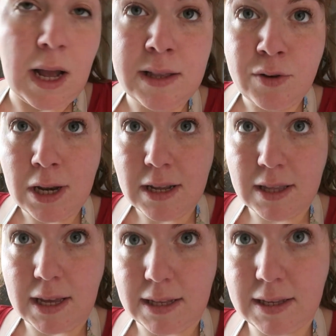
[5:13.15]
I do
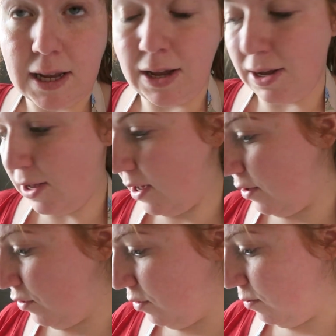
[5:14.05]
like that
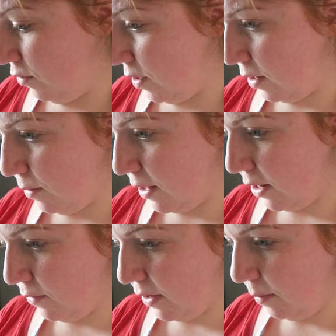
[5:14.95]
to do that, well,
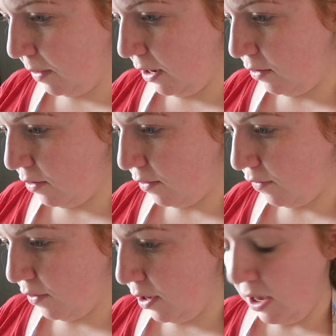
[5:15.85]
that recipe of